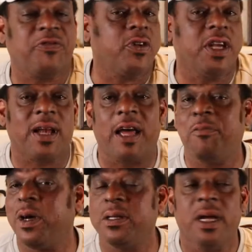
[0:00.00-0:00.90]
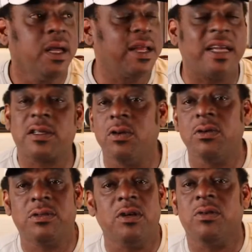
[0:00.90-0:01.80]
before you hit the like button, that's
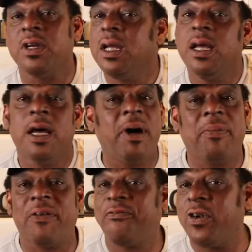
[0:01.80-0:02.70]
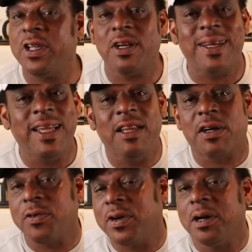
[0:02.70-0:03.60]
cool too. But before you leave
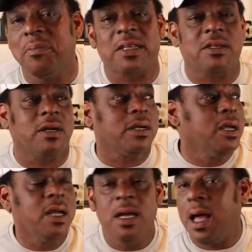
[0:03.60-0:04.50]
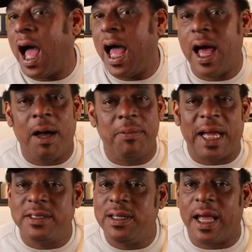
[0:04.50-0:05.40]
the crib, make sure I, am
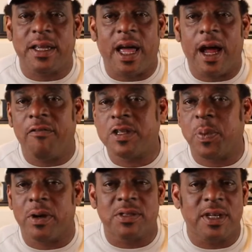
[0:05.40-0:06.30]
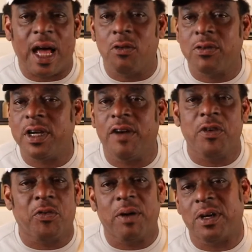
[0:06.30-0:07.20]
not like your average person. I don't care if
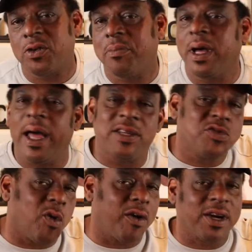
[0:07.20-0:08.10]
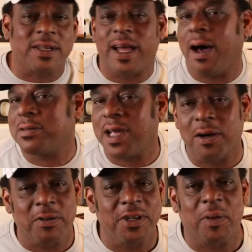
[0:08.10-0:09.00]
you ring my doorbell as you're walking out the house. I
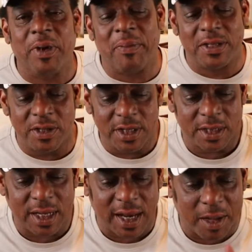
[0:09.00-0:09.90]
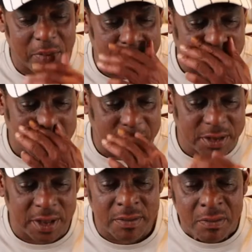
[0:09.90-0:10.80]
don't care, man. Make sure you hit that like button. No,
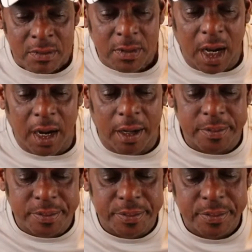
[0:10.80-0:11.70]
seriously. Um,